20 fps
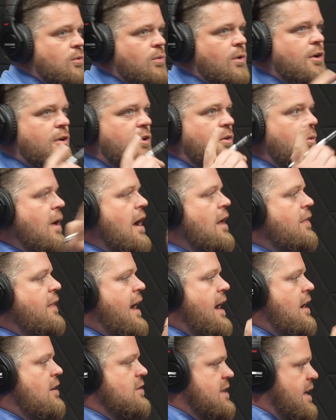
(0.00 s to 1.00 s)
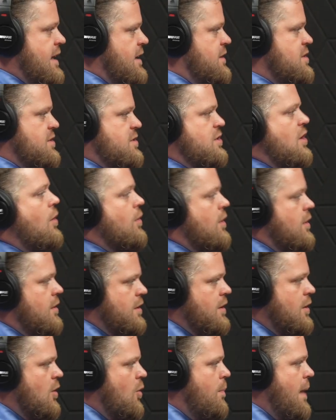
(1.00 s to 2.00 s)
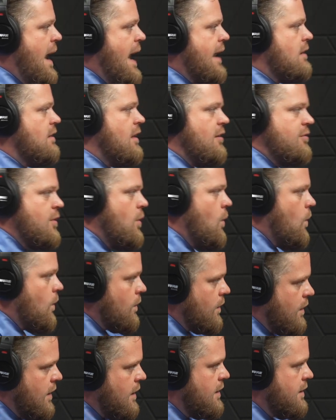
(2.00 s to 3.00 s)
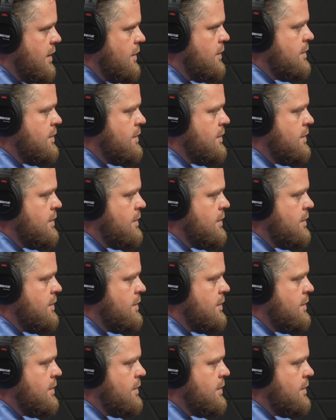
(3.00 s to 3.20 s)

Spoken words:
running around the house, they can just go to, you know, back left corner kind of deal.